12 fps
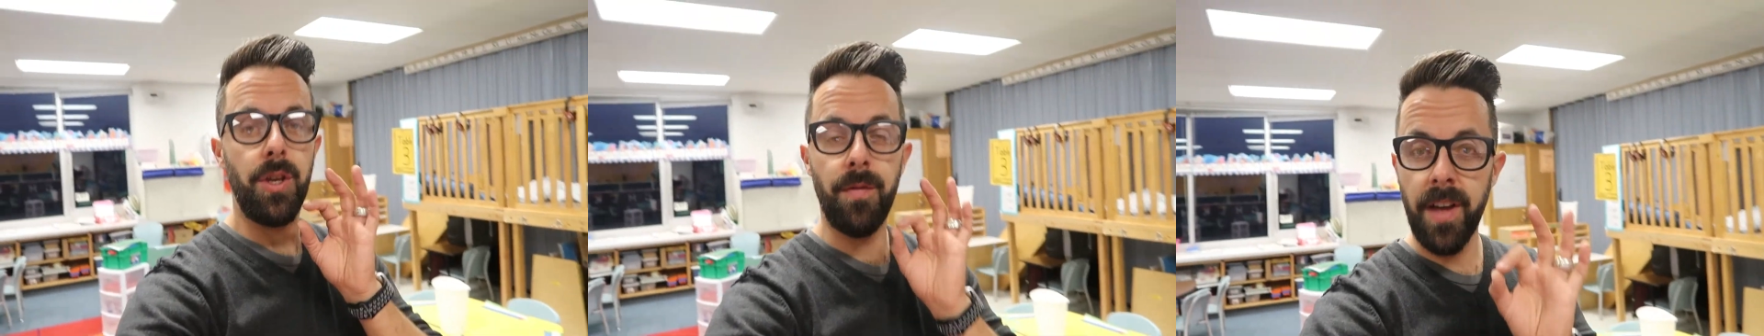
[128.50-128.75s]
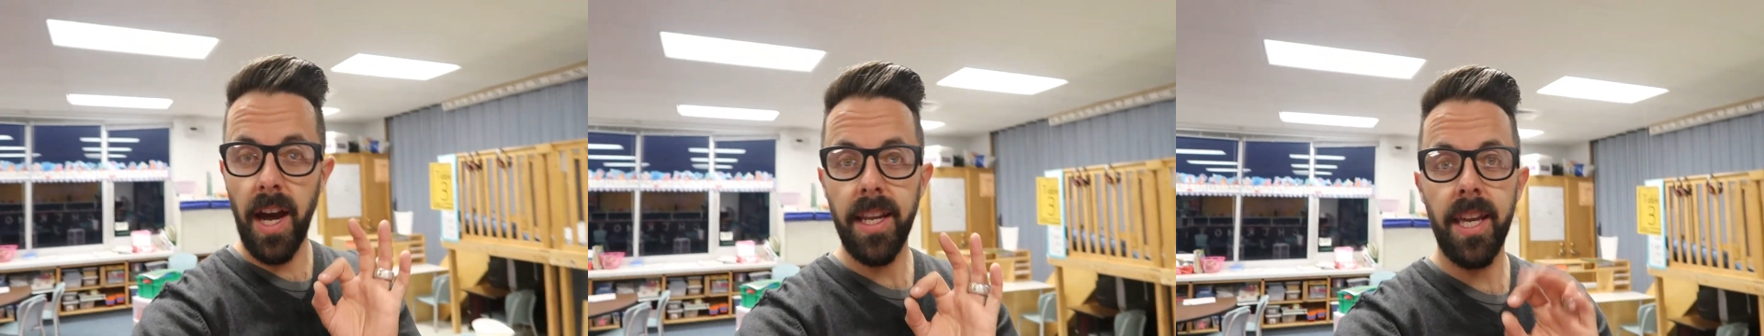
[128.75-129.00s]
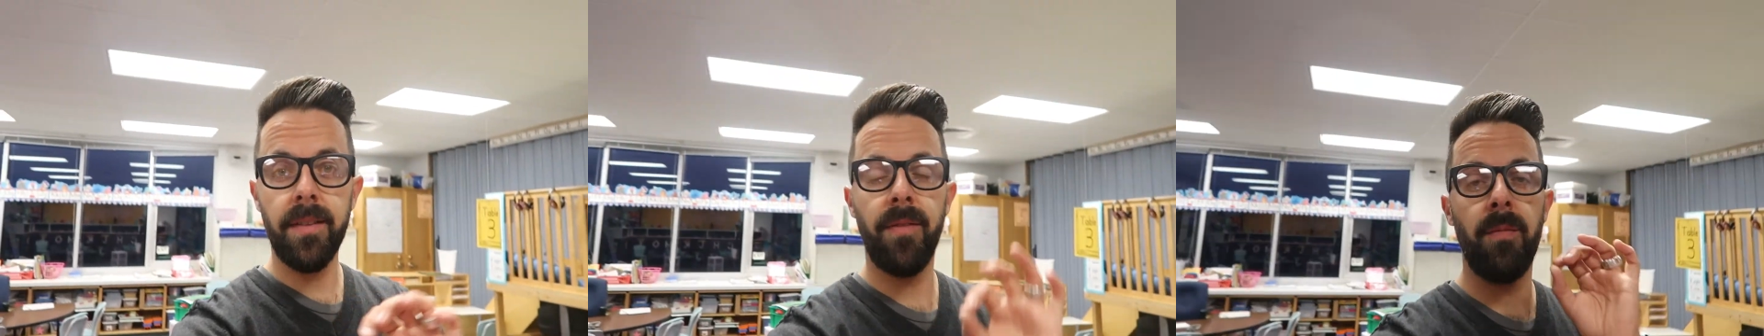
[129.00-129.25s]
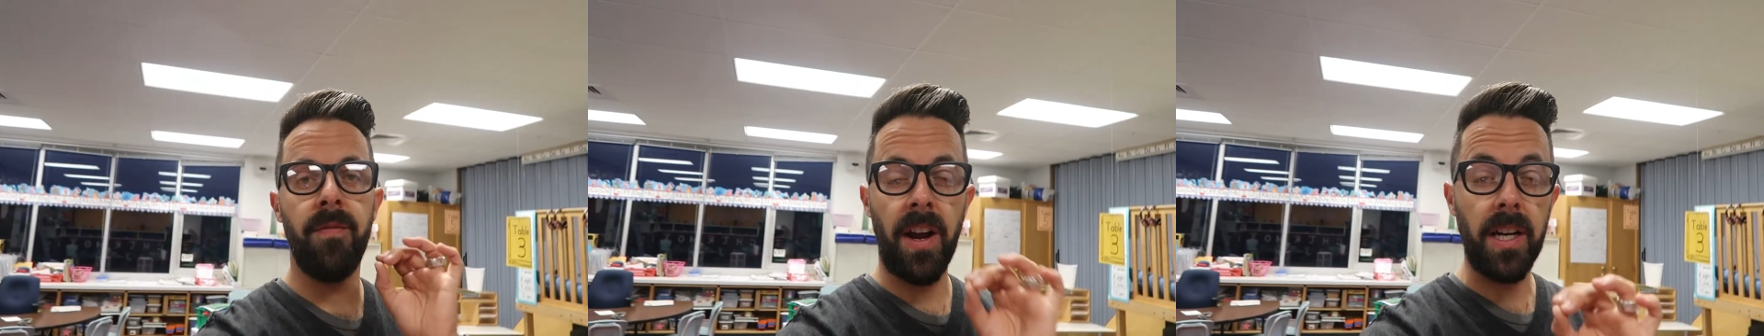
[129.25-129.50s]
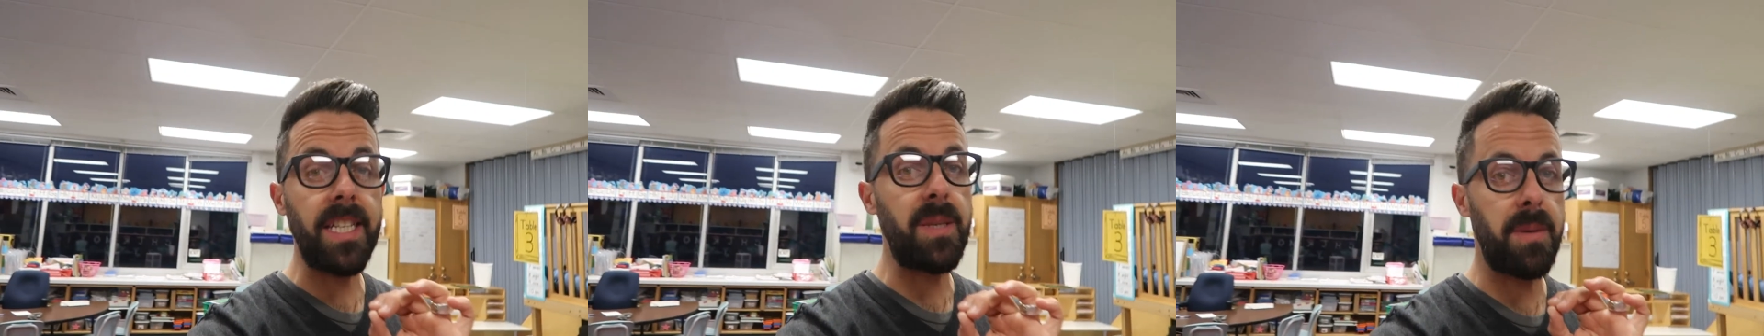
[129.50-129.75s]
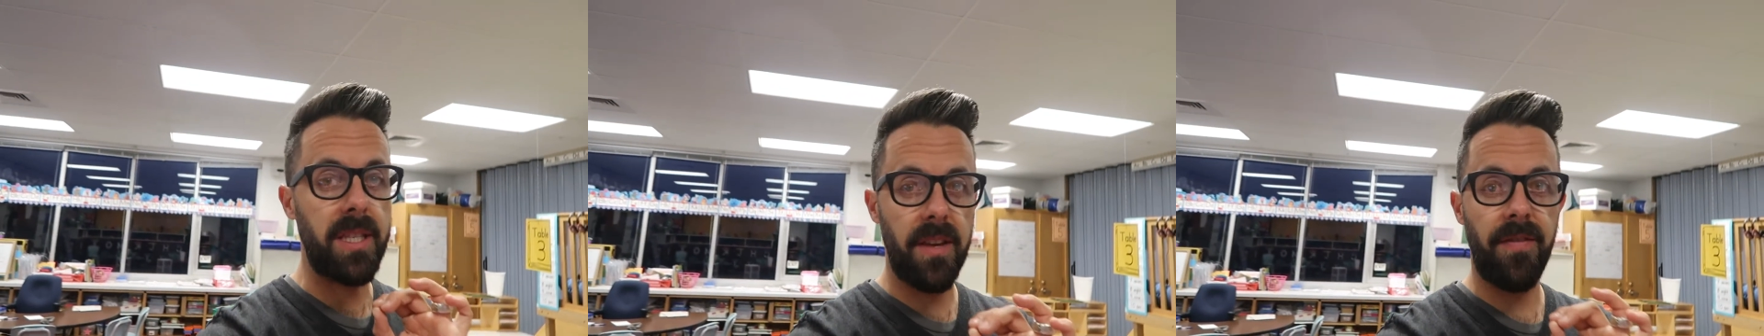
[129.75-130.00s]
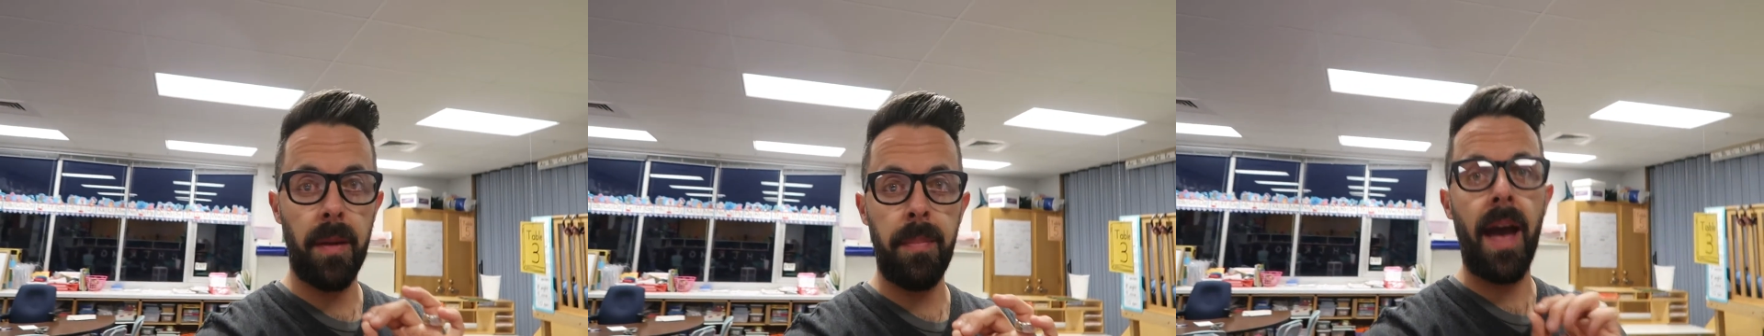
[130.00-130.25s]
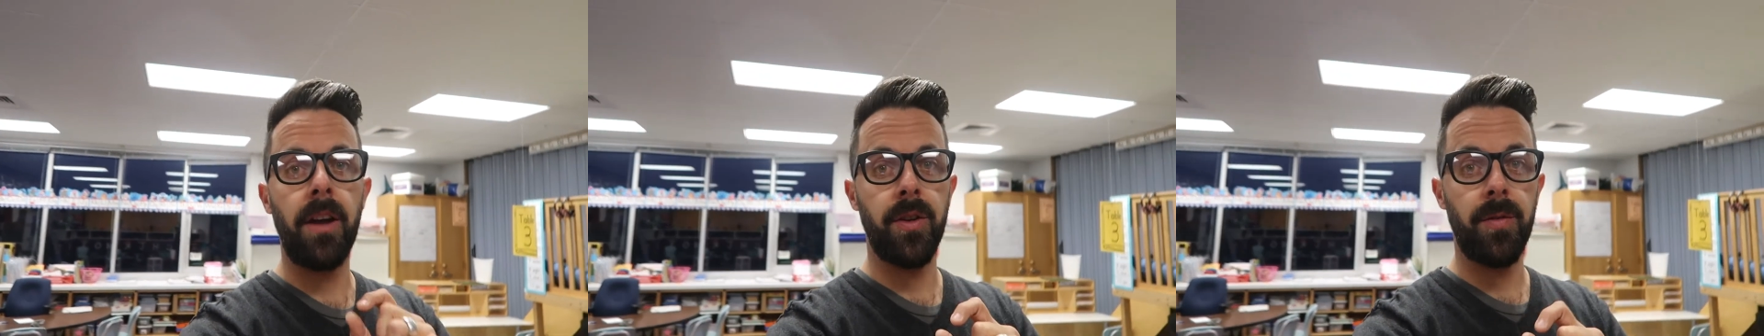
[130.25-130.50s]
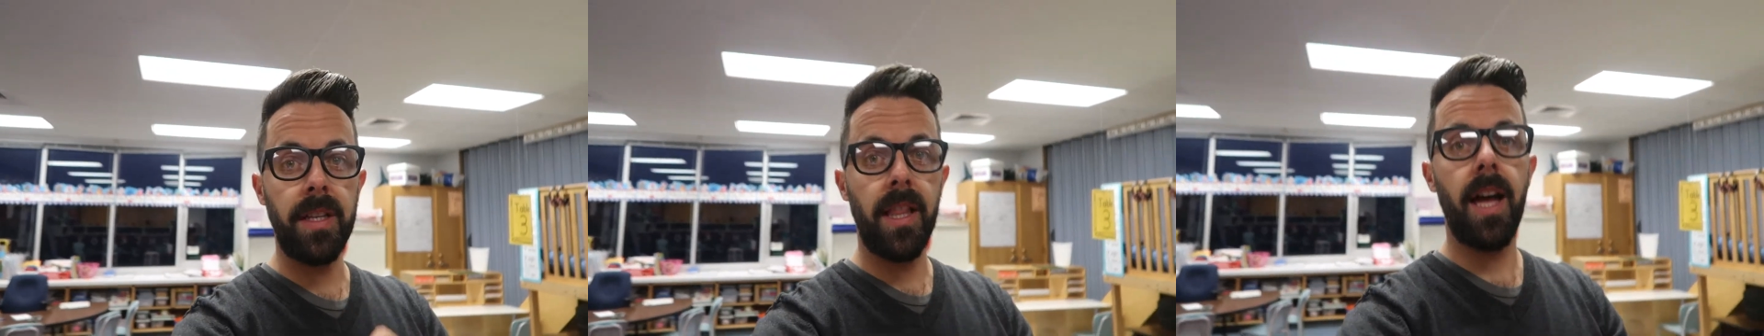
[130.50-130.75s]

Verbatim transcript: You've got to give them very specific boundary